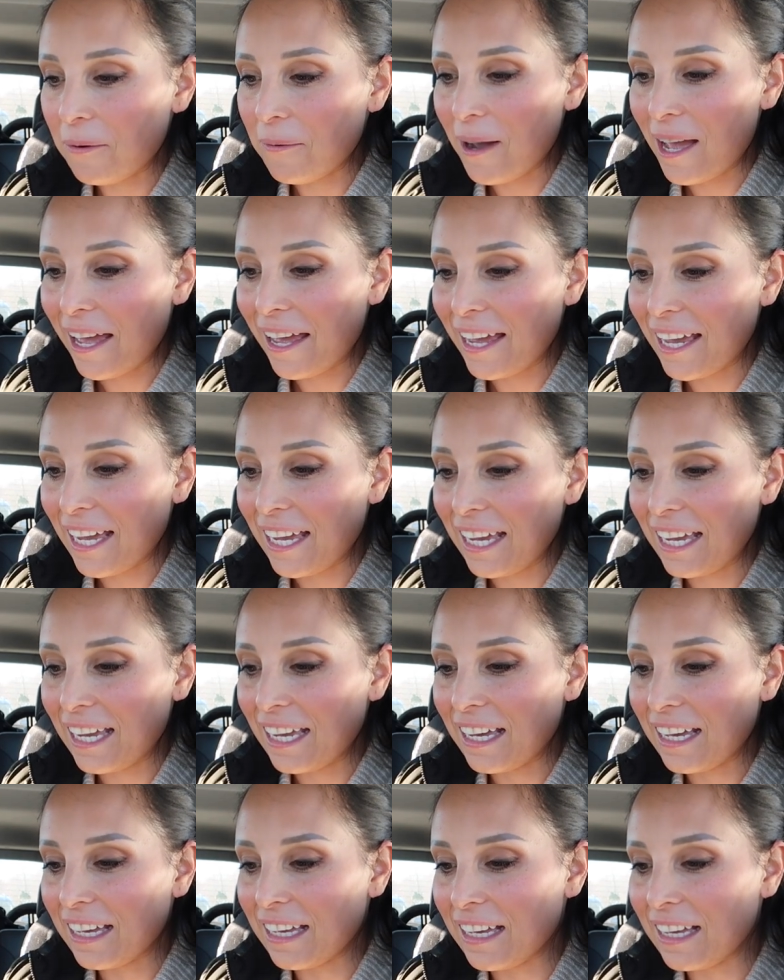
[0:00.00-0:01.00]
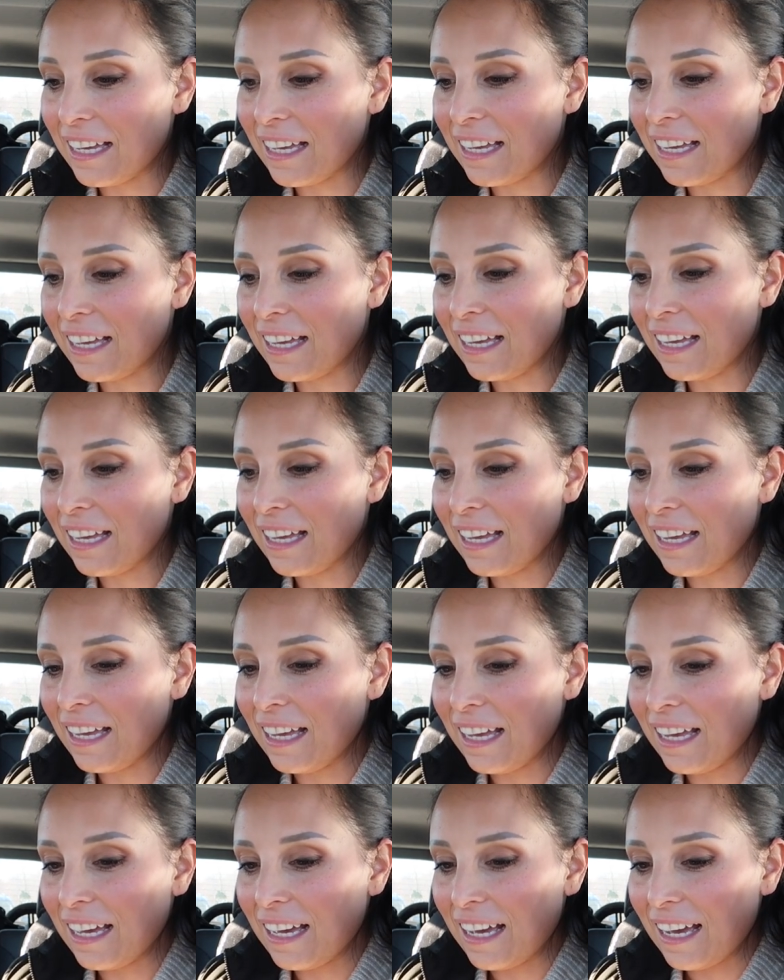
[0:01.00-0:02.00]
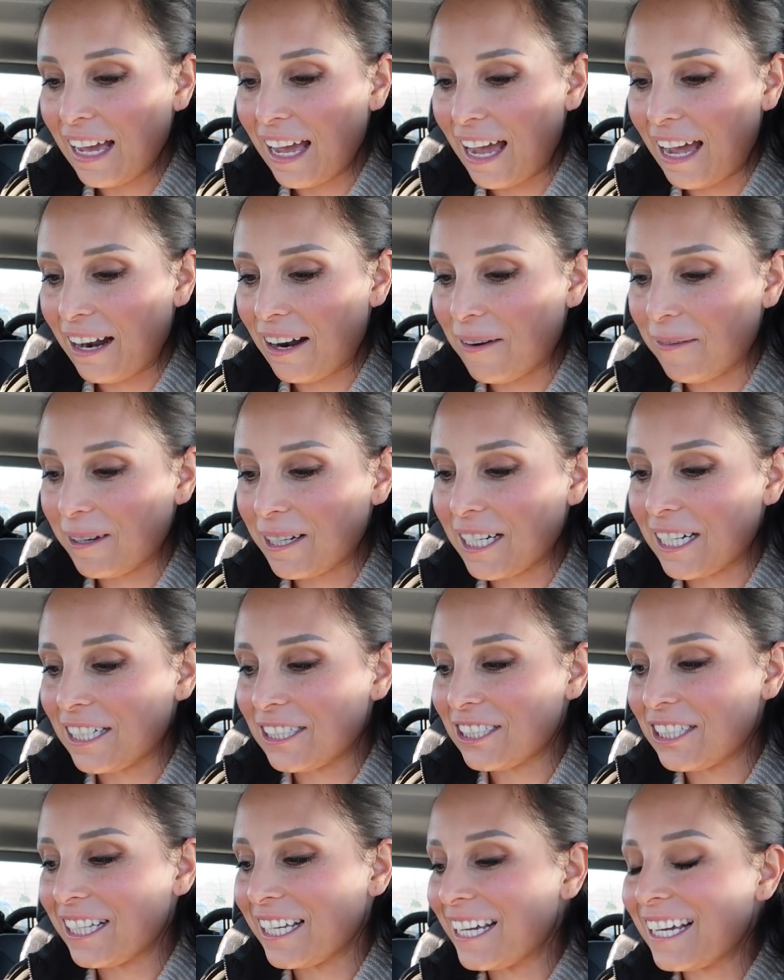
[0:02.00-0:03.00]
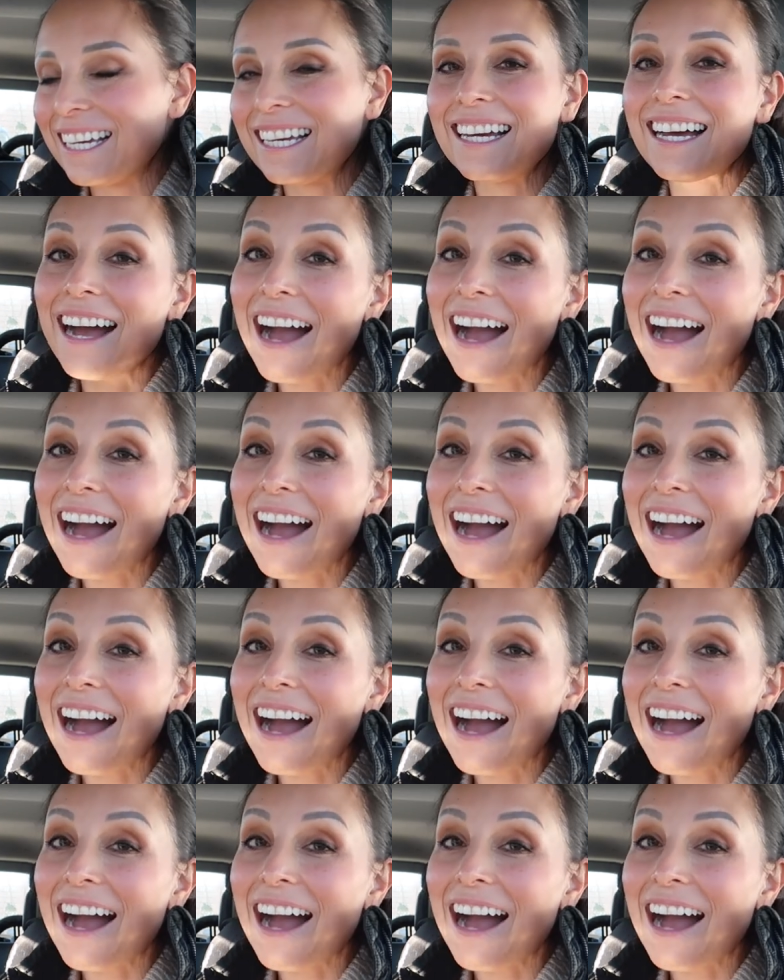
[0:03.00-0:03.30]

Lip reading: away. And oh my gosh, like,